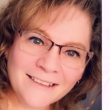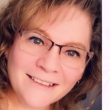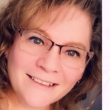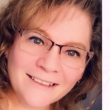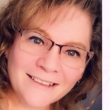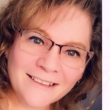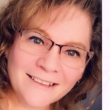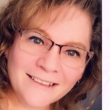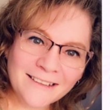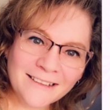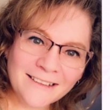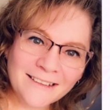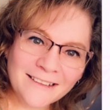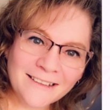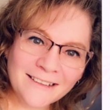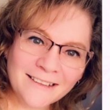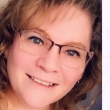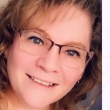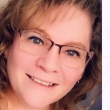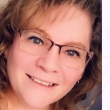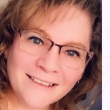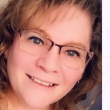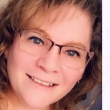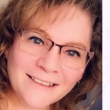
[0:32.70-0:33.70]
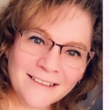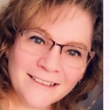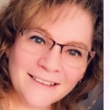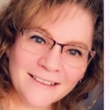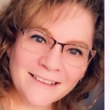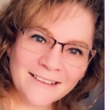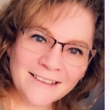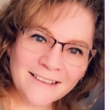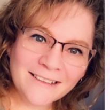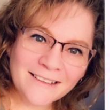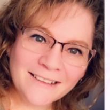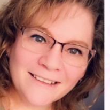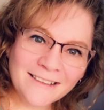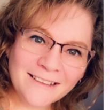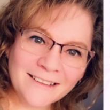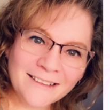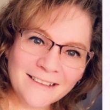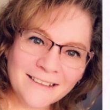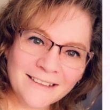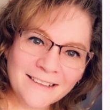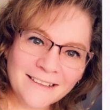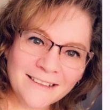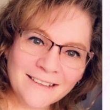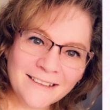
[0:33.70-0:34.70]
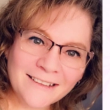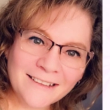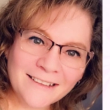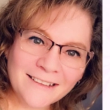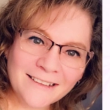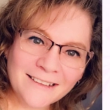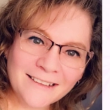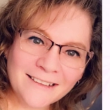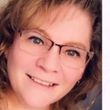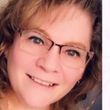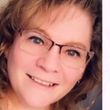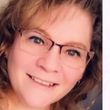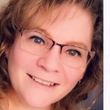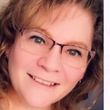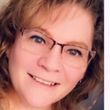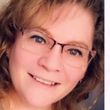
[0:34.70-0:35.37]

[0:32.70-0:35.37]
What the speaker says: No words are spoken by the person on screen.